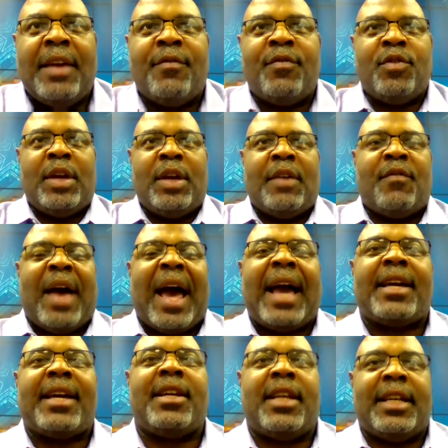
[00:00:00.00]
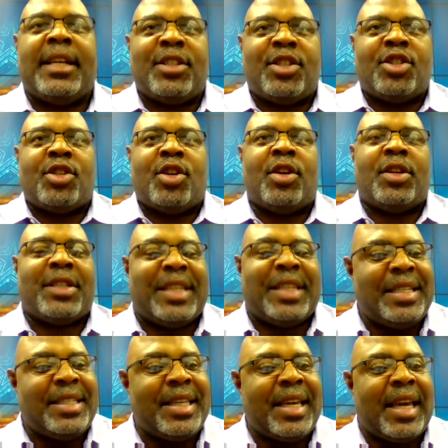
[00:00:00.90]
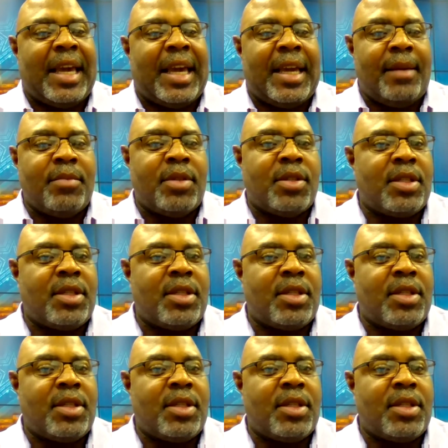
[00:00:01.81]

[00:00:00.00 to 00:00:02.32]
if if I could insert these games,